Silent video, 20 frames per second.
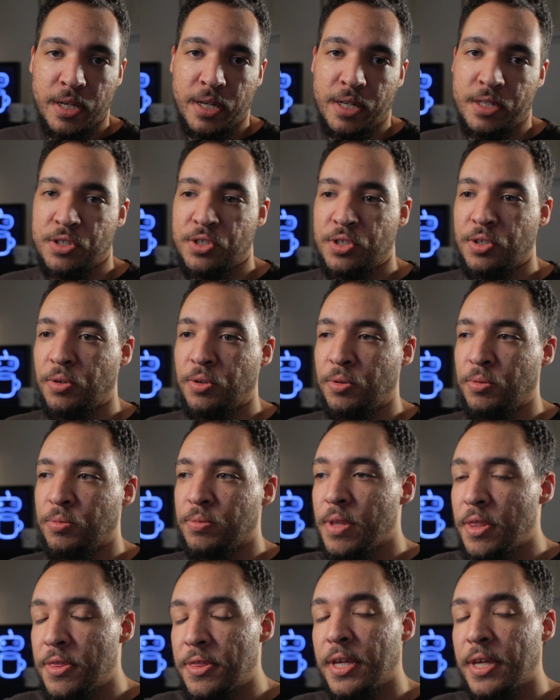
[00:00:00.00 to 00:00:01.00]
And so
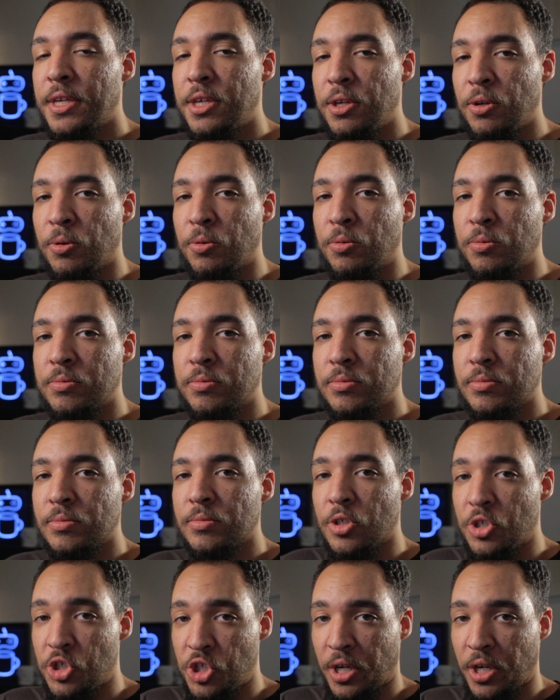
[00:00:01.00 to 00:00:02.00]
thank you,
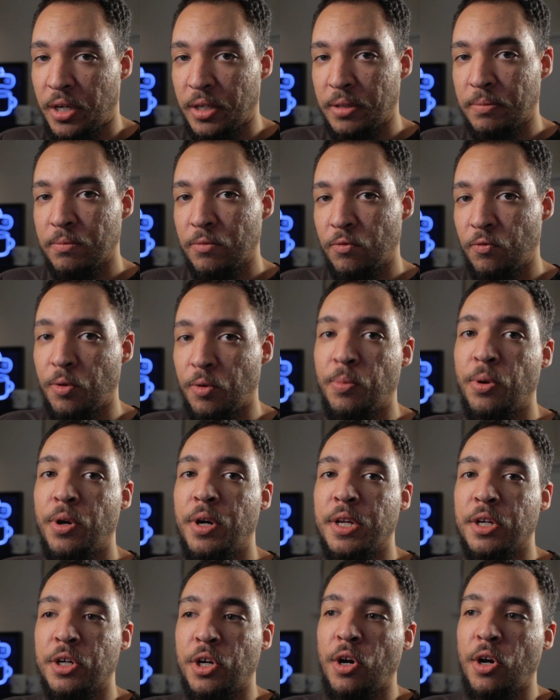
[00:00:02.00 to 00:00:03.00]
John, for
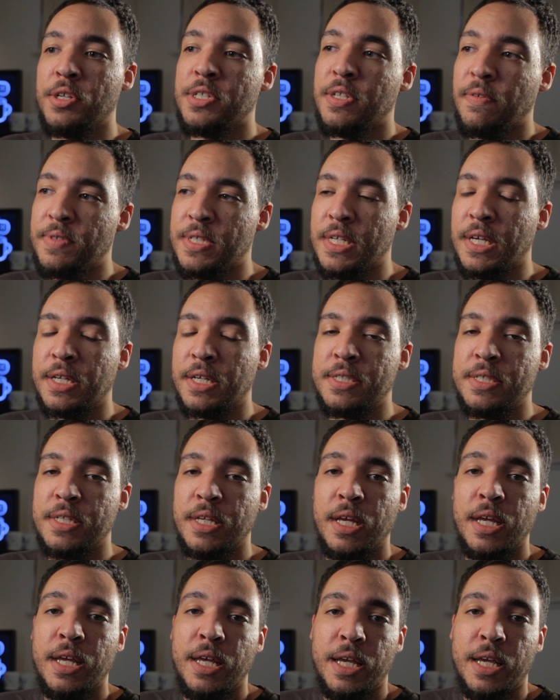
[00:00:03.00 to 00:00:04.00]
putting Curse of
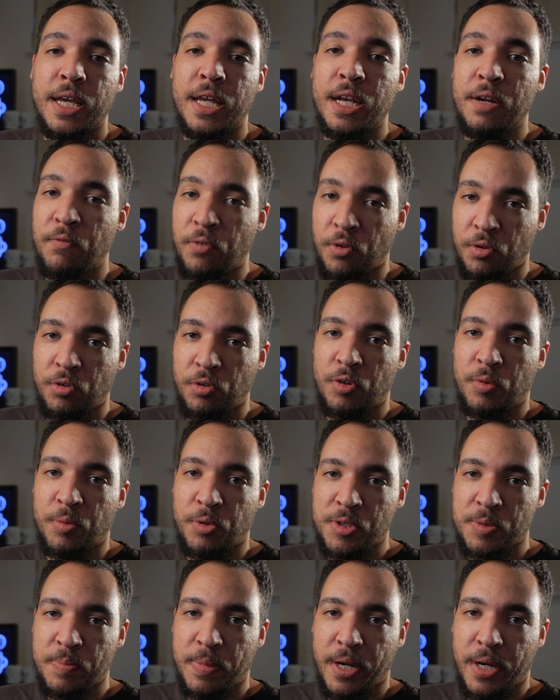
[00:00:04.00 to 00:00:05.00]
Zixx in a
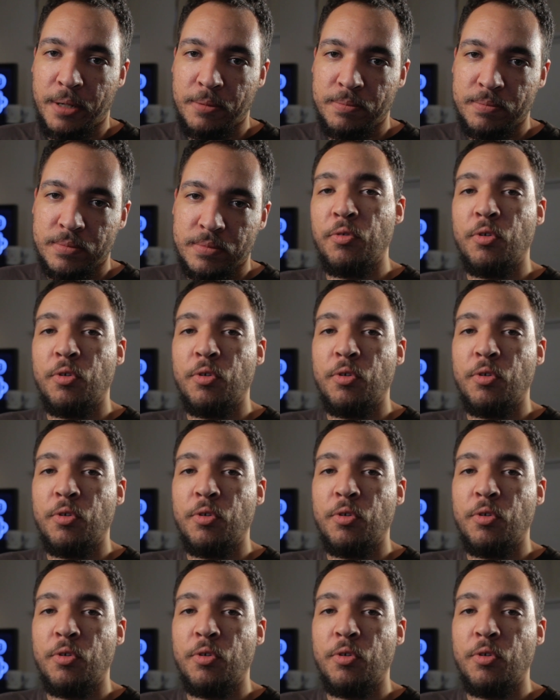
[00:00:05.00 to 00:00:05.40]
vulnerable spot.